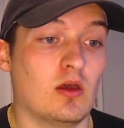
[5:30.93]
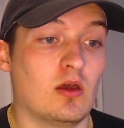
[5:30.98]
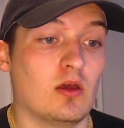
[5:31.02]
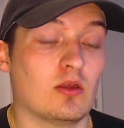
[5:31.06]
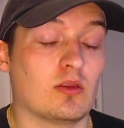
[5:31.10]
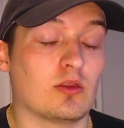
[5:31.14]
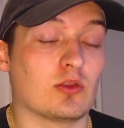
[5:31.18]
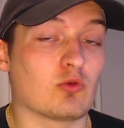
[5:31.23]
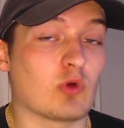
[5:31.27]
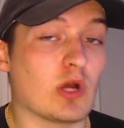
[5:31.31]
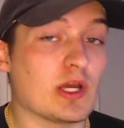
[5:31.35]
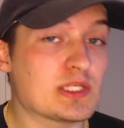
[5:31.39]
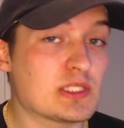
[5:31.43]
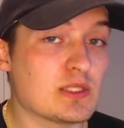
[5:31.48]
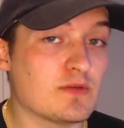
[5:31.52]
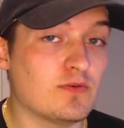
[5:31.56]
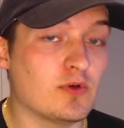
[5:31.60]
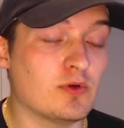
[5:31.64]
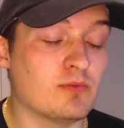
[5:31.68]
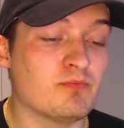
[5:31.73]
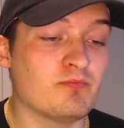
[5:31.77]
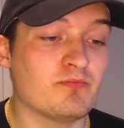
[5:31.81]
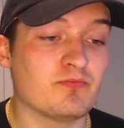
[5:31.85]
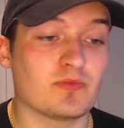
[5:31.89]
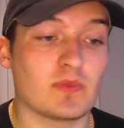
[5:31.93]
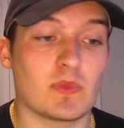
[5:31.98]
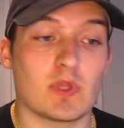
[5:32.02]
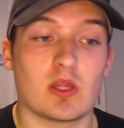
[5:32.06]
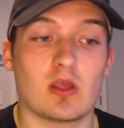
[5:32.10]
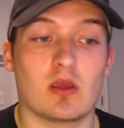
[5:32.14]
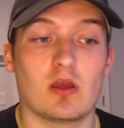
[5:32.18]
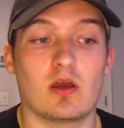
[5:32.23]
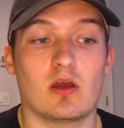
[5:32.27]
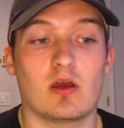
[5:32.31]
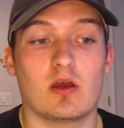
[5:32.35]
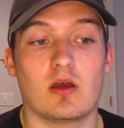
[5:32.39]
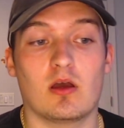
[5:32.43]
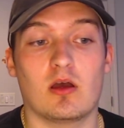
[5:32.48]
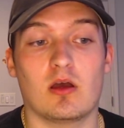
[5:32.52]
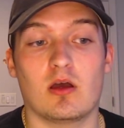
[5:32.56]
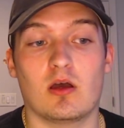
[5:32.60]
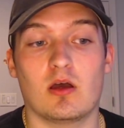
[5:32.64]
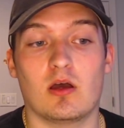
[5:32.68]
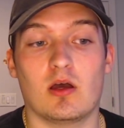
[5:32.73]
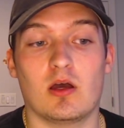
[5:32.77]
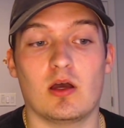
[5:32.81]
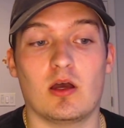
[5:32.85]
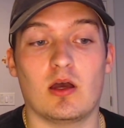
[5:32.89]
The rest of them,
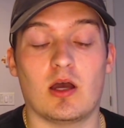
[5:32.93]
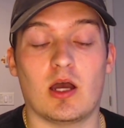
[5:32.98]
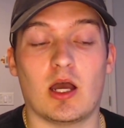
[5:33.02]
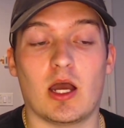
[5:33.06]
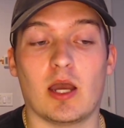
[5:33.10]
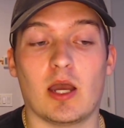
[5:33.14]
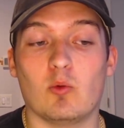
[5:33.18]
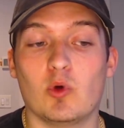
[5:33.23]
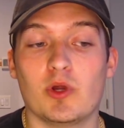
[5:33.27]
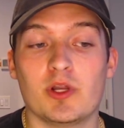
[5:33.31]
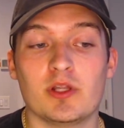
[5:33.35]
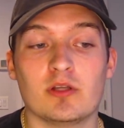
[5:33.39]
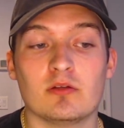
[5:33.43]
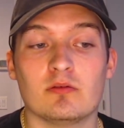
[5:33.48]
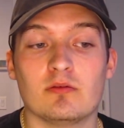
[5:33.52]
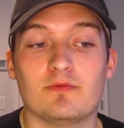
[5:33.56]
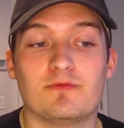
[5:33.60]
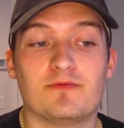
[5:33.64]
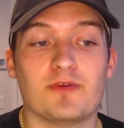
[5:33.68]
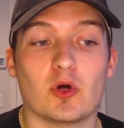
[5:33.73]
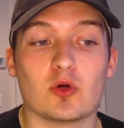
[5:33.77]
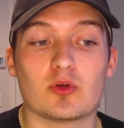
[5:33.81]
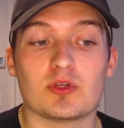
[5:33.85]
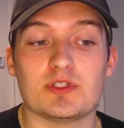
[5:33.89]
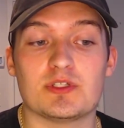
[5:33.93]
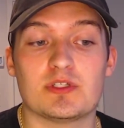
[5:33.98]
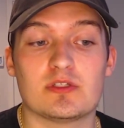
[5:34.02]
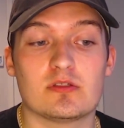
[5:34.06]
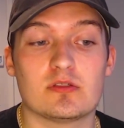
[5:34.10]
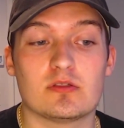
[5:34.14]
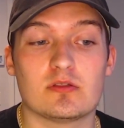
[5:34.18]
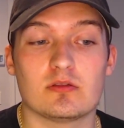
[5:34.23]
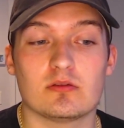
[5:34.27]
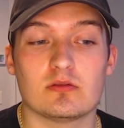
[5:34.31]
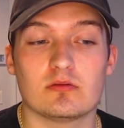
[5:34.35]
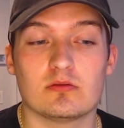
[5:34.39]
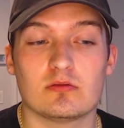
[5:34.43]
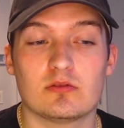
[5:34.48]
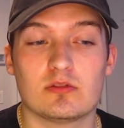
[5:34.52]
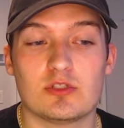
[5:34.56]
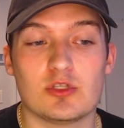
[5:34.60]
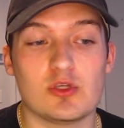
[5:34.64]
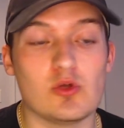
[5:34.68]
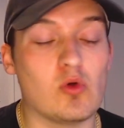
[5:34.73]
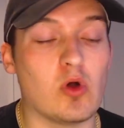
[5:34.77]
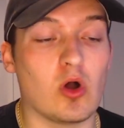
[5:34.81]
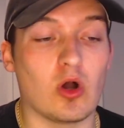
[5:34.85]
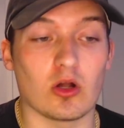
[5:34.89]
I wouldn't focus
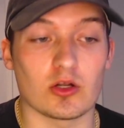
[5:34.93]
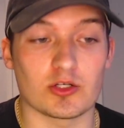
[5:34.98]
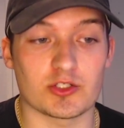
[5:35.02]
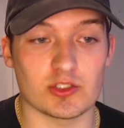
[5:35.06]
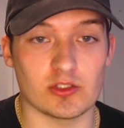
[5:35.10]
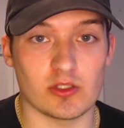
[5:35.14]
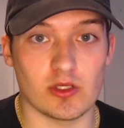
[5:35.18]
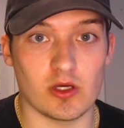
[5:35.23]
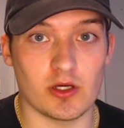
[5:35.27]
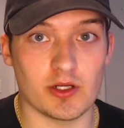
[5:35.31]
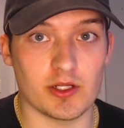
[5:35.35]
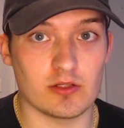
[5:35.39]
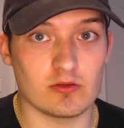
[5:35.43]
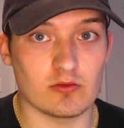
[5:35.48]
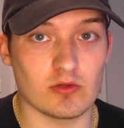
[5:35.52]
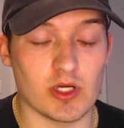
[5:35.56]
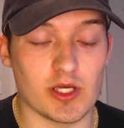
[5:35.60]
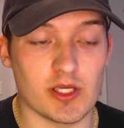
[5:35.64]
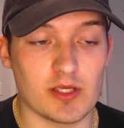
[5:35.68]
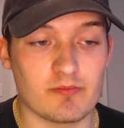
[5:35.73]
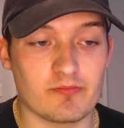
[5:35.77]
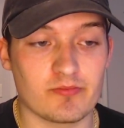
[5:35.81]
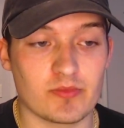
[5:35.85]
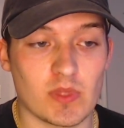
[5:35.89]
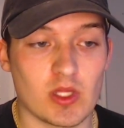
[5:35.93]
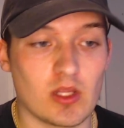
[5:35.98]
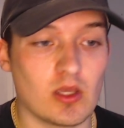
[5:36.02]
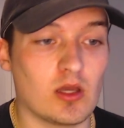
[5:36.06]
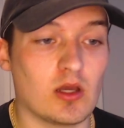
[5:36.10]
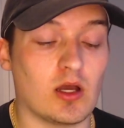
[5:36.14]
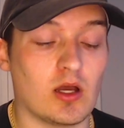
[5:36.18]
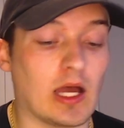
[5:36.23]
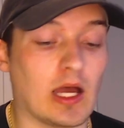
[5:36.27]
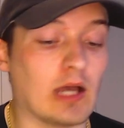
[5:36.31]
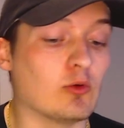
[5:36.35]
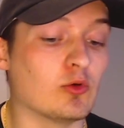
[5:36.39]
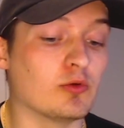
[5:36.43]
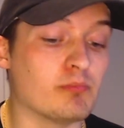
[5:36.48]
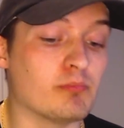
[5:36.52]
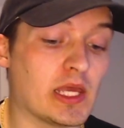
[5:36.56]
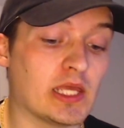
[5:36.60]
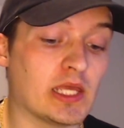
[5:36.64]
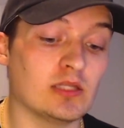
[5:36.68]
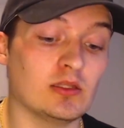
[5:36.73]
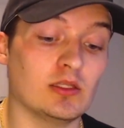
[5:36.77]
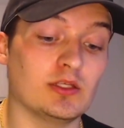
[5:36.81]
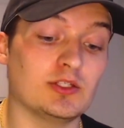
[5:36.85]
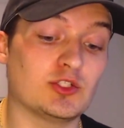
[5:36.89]
too harshly on it, right? I would
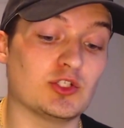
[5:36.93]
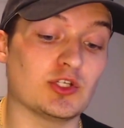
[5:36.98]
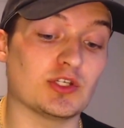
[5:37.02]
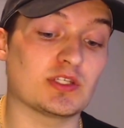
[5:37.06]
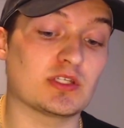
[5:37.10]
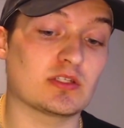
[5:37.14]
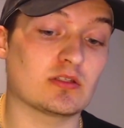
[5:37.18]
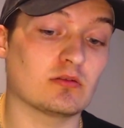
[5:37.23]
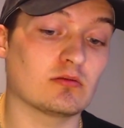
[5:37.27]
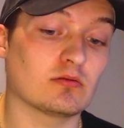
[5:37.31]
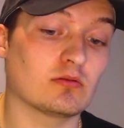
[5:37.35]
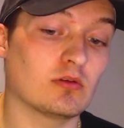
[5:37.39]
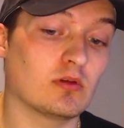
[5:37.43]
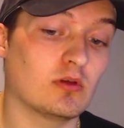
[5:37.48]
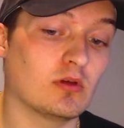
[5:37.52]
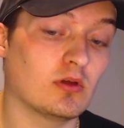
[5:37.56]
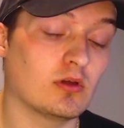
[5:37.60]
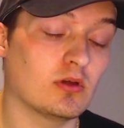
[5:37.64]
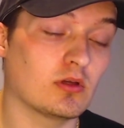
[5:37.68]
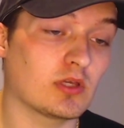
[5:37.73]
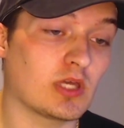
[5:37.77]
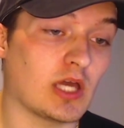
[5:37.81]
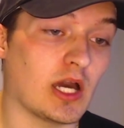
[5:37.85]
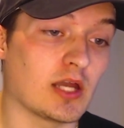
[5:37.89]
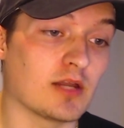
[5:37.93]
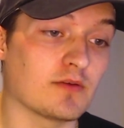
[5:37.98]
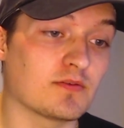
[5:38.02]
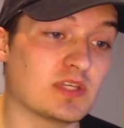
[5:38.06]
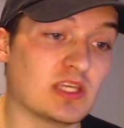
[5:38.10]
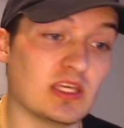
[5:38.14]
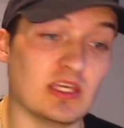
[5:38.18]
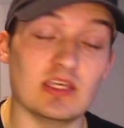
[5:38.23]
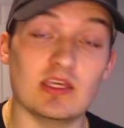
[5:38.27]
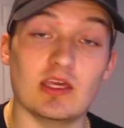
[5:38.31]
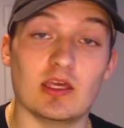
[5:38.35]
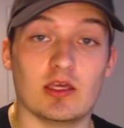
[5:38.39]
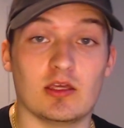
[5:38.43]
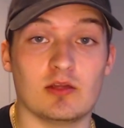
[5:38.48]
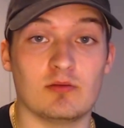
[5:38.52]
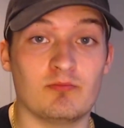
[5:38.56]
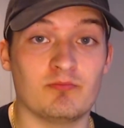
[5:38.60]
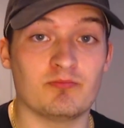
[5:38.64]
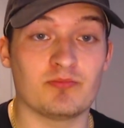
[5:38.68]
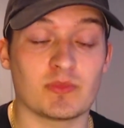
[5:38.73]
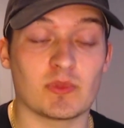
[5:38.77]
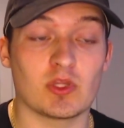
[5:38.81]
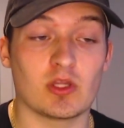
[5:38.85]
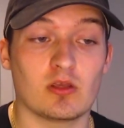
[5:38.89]
mainly just kind of key
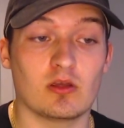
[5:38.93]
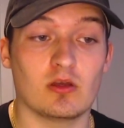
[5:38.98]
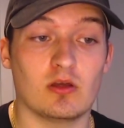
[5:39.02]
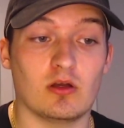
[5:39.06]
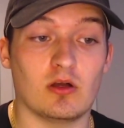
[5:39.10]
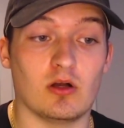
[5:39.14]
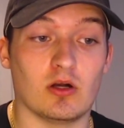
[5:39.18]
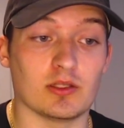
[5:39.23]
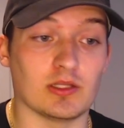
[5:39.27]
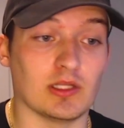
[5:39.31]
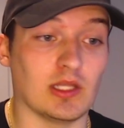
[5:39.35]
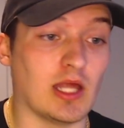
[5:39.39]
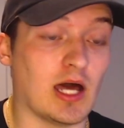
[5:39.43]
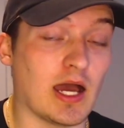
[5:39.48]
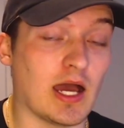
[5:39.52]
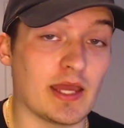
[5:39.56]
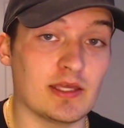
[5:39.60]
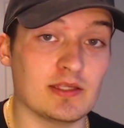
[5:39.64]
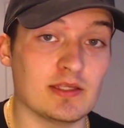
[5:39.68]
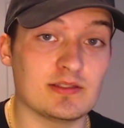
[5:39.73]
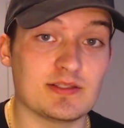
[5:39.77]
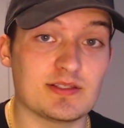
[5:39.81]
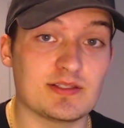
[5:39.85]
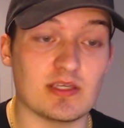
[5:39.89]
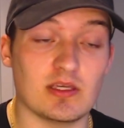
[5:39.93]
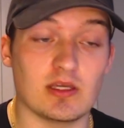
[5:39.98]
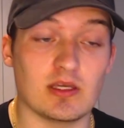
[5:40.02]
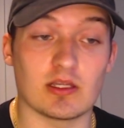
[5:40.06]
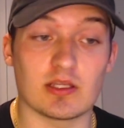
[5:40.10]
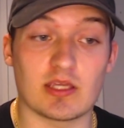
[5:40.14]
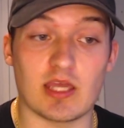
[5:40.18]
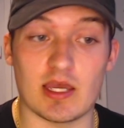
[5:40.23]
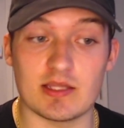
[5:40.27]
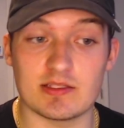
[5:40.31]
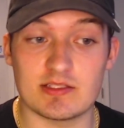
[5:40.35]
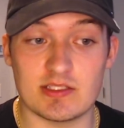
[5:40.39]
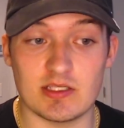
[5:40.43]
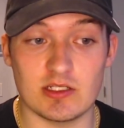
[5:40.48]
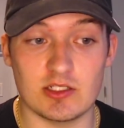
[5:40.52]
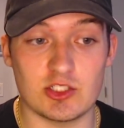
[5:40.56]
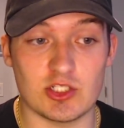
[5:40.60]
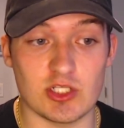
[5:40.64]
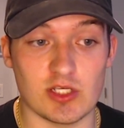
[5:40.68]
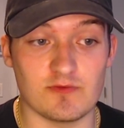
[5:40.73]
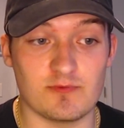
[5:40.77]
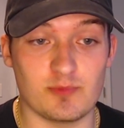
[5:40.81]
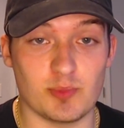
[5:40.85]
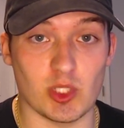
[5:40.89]
in on Lions and Kansas City
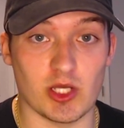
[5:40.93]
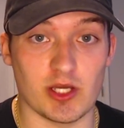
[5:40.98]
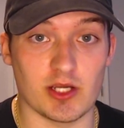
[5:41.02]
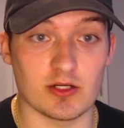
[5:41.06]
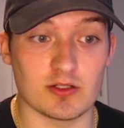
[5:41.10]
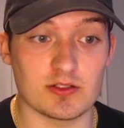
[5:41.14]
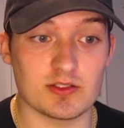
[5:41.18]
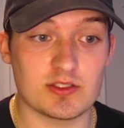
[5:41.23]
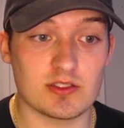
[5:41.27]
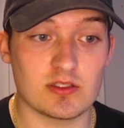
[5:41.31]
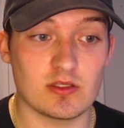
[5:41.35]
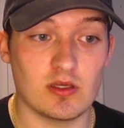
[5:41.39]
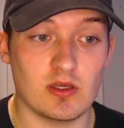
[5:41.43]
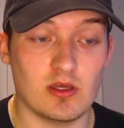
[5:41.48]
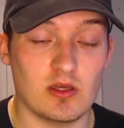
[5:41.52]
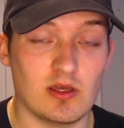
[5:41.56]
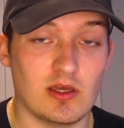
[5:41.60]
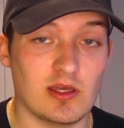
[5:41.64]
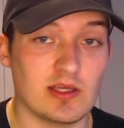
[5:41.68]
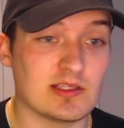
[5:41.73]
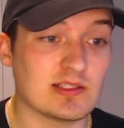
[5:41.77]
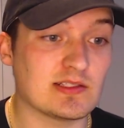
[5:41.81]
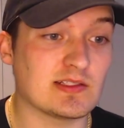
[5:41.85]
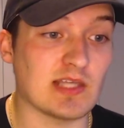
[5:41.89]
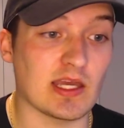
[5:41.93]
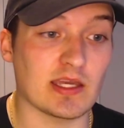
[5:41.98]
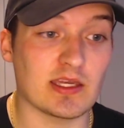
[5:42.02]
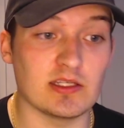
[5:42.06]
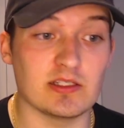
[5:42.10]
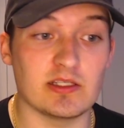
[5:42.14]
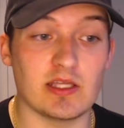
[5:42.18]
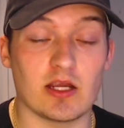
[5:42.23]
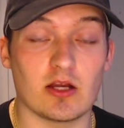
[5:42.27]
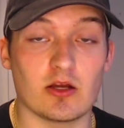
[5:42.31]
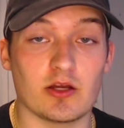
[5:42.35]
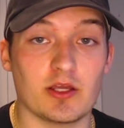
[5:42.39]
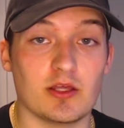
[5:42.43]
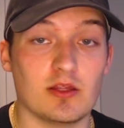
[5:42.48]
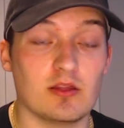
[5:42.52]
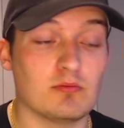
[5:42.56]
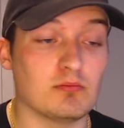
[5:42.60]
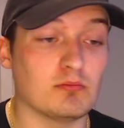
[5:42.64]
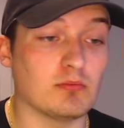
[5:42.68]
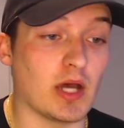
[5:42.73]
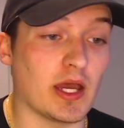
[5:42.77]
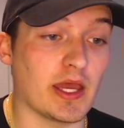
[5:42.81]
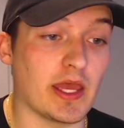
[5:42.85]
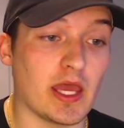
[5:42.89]
Chiefs players, secondary,
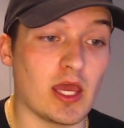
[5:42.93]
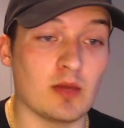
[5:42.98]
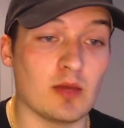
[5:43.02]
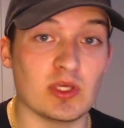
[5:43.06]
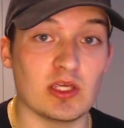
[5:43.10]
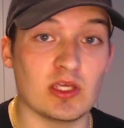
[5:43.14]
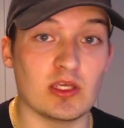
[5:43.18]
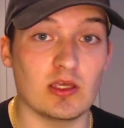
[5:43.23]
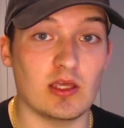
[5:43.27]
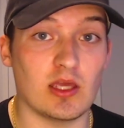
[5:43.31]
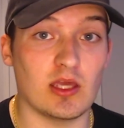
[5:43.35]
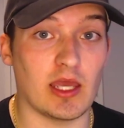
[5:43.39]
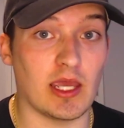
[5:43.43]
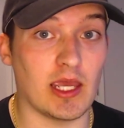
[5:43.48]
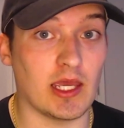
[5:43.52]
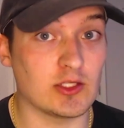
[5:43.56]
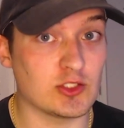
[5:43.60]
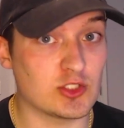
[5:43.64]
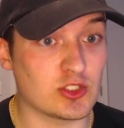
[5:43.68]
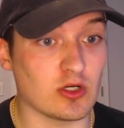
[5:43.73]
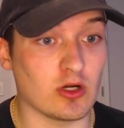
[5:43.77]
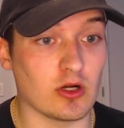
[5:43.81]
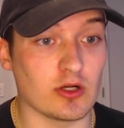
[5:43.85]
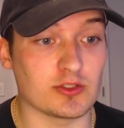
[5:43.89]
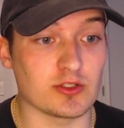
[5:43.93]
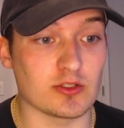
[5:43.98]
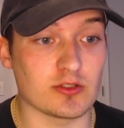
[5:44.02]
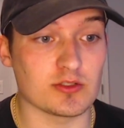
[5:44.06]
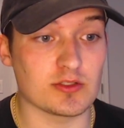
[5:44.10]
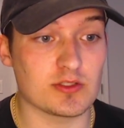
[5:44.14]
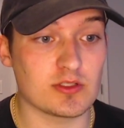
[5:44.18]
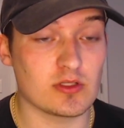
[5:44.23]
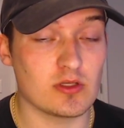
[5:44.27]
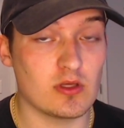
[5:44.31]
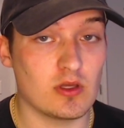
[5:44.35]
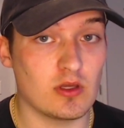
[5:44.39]
Miami, and Chargers.